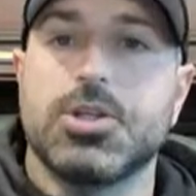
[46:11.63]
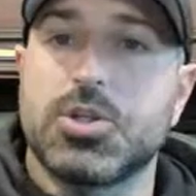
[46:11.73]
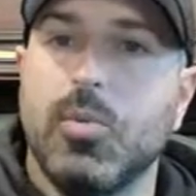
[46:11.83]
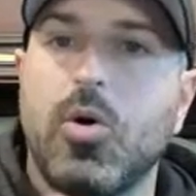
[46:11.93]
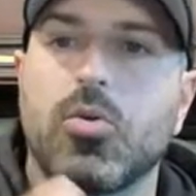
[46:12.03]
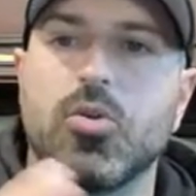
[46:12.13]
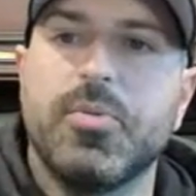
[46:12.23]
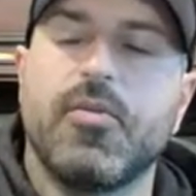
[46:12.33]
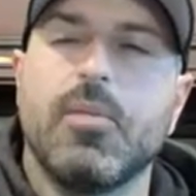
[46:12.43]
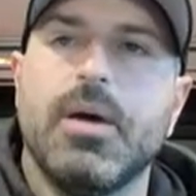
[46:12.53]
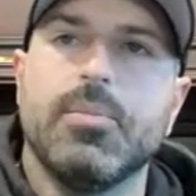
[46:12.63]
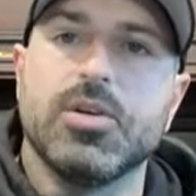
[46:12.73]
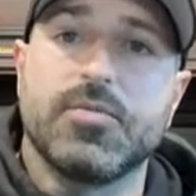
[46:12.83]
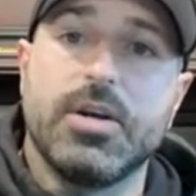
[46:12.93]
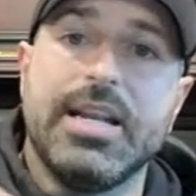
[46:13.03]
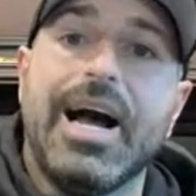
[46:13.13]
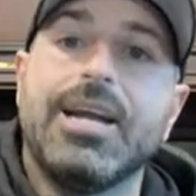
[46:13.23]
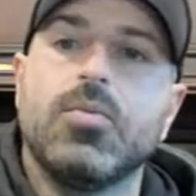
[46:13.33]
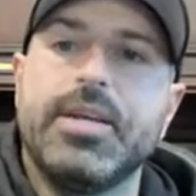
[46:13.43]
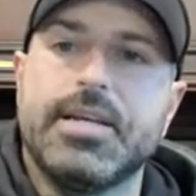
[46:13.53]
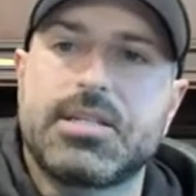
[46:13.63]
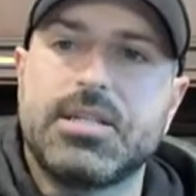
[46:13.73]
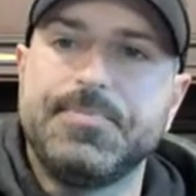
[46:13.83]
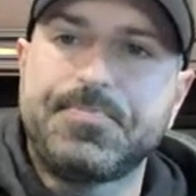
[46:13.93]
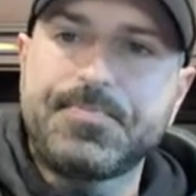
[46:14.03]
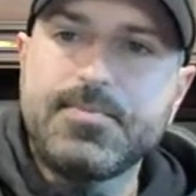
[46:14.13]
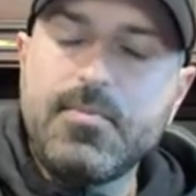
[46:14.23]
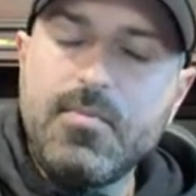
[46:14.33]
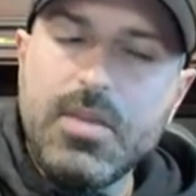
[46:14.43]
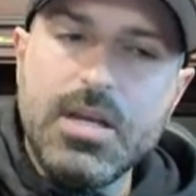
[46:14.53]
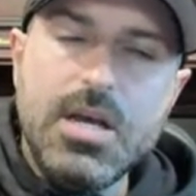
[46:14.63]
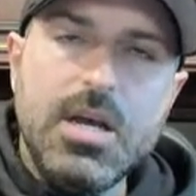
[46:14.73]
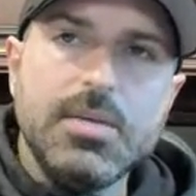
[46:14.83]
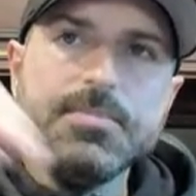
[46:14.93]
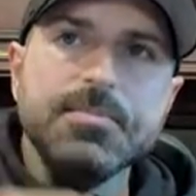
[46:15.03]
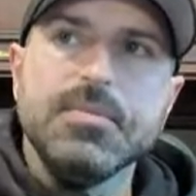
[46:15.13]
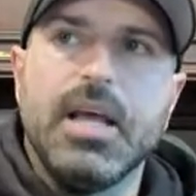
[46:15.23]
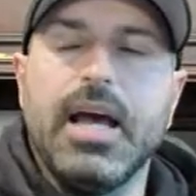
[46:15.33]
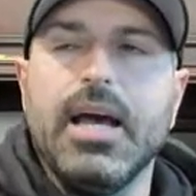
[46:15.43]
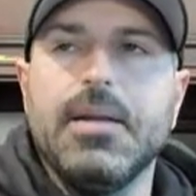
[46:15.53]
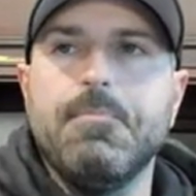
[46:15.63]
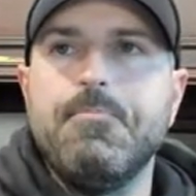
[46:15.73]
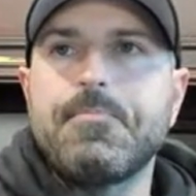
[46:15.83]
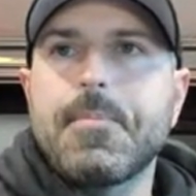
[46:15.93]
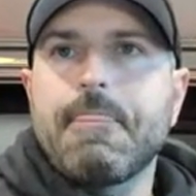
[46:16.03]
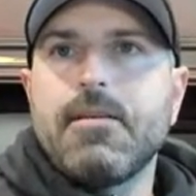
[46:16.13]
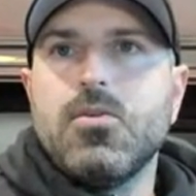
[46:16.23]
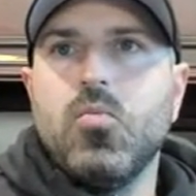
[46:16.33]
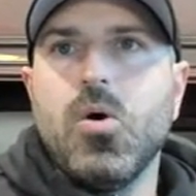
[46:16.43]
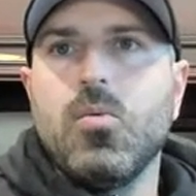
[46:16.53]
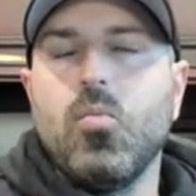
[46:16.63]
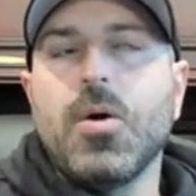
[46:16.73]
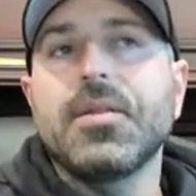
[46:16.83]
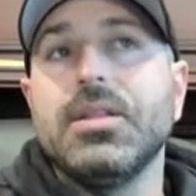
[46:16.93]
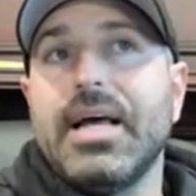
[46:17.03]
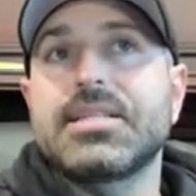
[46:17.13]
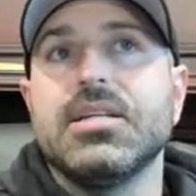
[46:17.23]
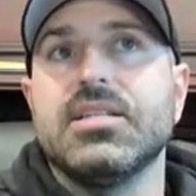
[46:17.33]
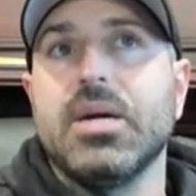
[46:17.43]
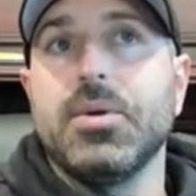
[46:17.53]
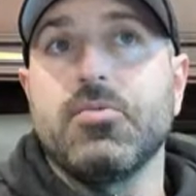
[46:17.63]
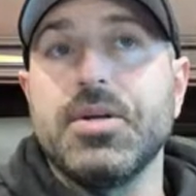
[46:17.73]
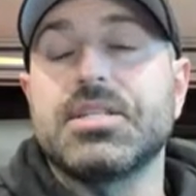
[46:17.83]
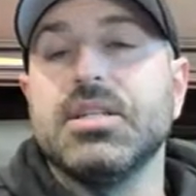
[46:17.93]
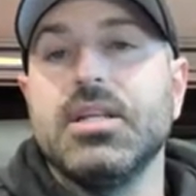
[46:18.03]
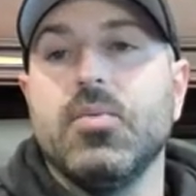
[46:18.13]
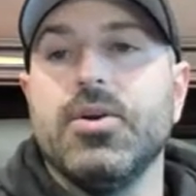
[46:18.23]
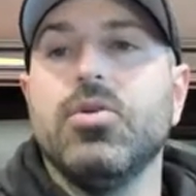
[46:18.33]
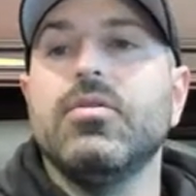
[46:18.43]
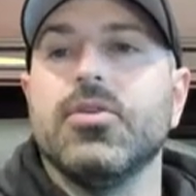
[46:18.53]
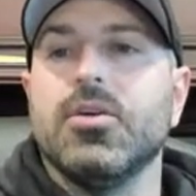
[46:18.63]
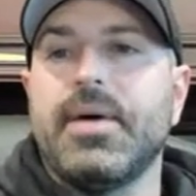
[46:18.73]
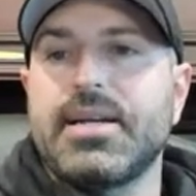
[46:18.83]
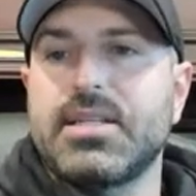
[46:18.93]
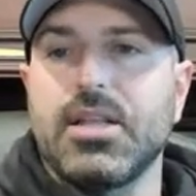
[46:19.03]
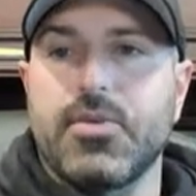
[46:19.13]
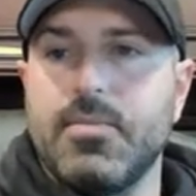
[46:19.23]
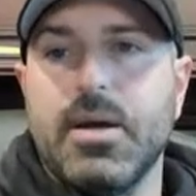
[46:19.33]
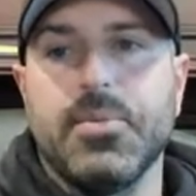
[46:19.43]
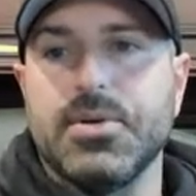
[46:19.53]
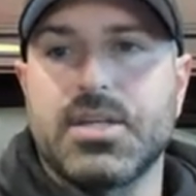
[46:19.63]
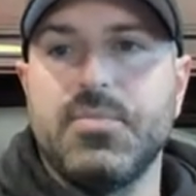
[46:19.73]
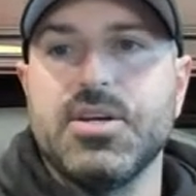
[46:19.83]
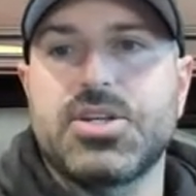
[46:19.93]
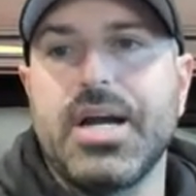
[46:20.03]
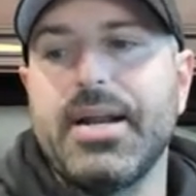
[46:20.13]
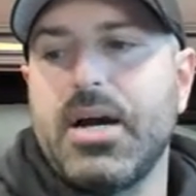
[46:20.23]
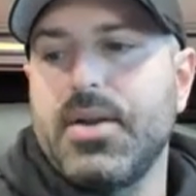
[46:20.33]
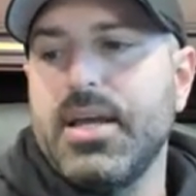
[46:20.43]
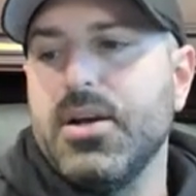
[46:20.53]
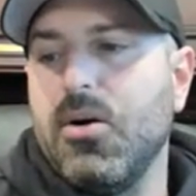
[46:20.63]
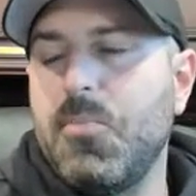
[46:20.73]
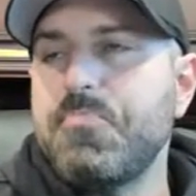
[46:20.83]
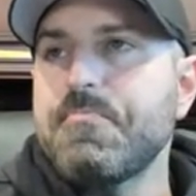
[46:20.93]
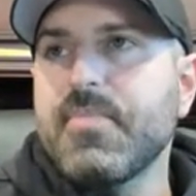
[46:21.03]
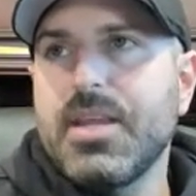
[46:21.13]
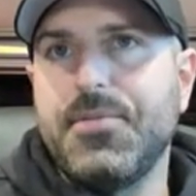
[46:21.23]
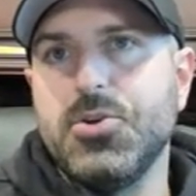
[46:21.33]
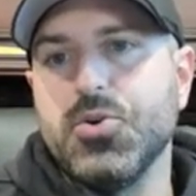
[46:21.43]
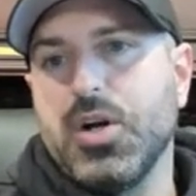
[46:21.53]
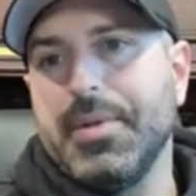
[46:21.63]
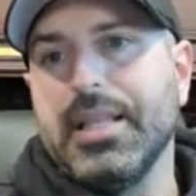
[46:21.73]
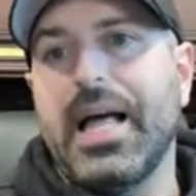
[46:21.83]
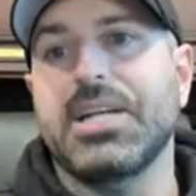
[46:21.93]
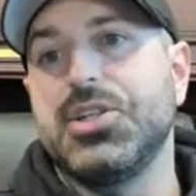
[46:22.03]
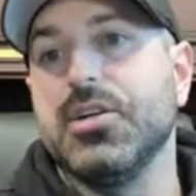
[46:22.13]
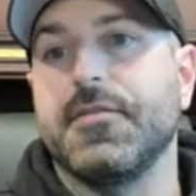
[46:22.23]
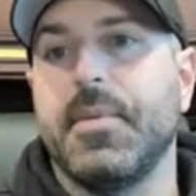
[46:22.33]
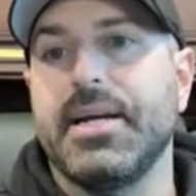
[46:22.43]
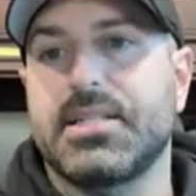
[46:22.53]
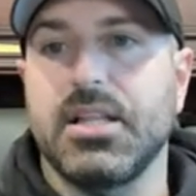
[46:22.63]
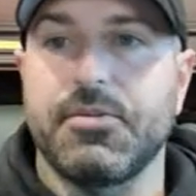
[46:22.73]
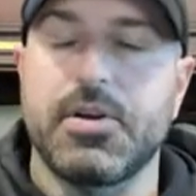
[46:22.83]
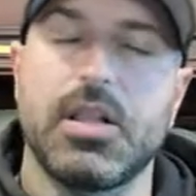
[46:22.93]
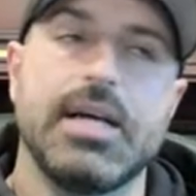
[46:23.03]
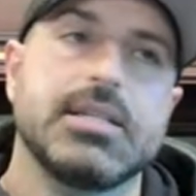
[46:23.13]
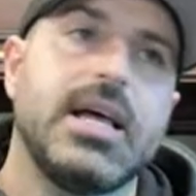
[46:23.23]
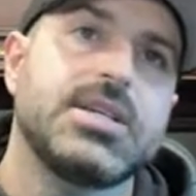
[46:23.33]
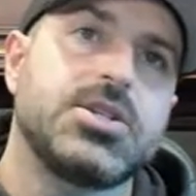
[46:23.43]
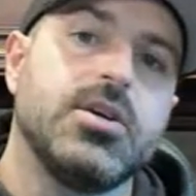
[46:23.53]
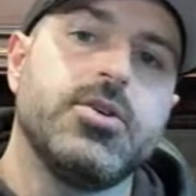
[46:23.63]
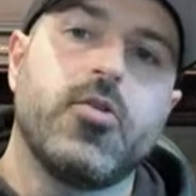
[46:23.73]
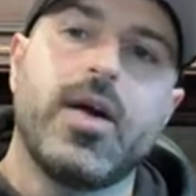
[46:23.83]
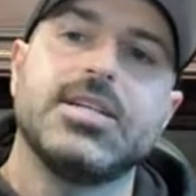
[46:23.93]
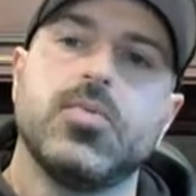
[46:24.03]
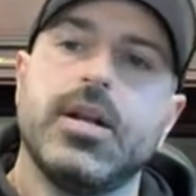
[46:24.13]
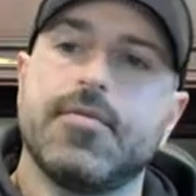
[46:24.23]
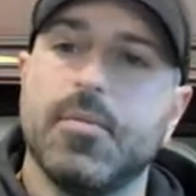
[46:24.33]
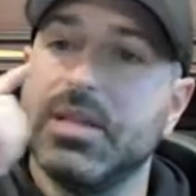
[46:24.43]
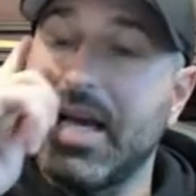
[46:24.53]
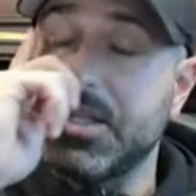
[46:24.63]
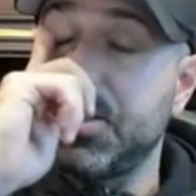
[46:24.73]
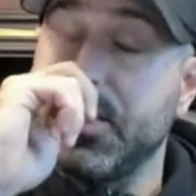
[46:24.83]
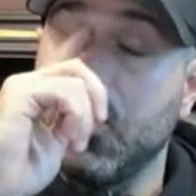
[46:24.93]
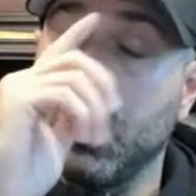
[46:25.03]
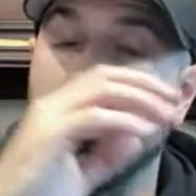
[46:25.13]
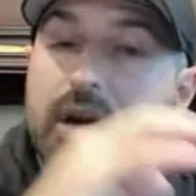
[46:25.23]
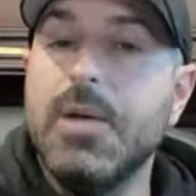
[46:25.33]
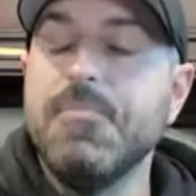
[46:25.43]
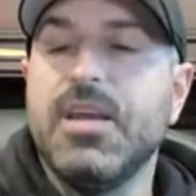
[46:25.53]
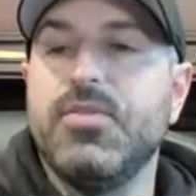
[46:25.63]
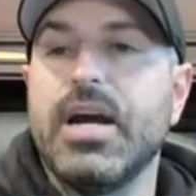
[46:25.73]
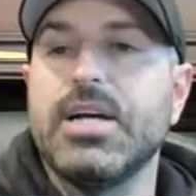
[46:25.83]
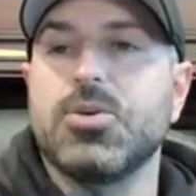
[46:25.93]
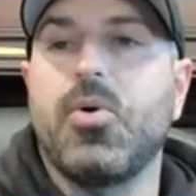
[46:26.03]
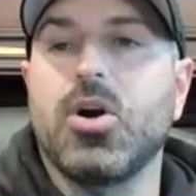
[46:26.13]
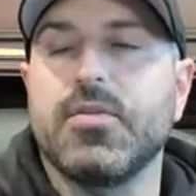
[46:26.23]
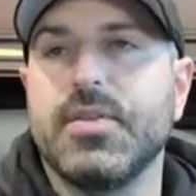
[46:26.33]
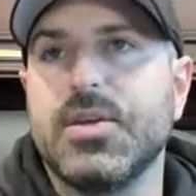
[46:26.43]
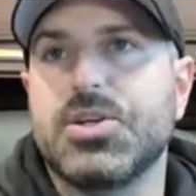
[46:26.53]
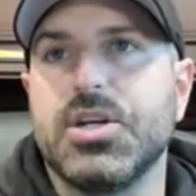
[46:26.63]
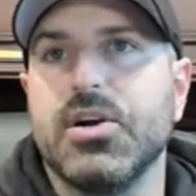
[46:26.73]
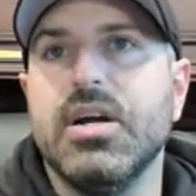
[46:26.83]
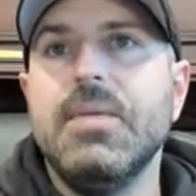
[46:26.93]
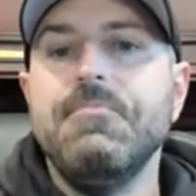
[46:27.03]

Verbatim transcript: a small group of our members for 9 weeks. And one of the lessons that we recently went over, my accelerator members, give me a shout out. Hey, yo, if you joined me last year for my accelerator class last year, you graduated from it last year, or if you guys are part of it this year,